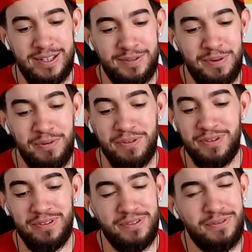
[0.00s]
But
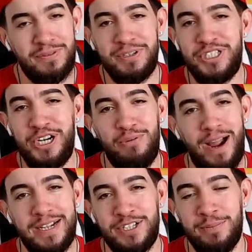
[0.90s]
Rashee
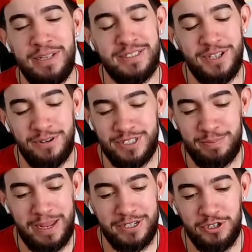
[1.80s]
Rice could be so
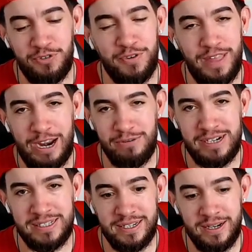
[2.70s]
special for that
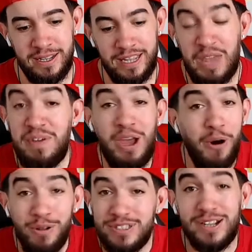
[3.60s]
reason. If he
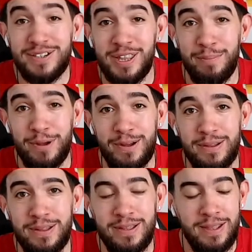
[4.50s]
holds on to the
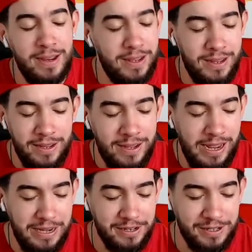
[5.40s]
ball,
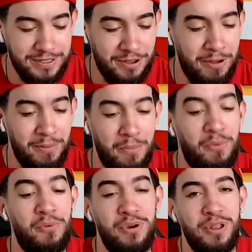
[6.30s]
he does some
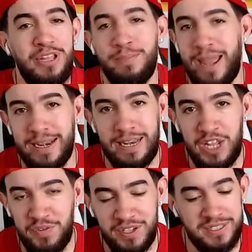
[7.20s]
really
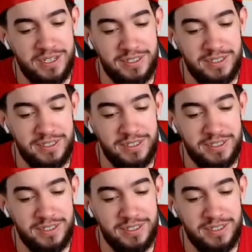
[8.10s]
magnificent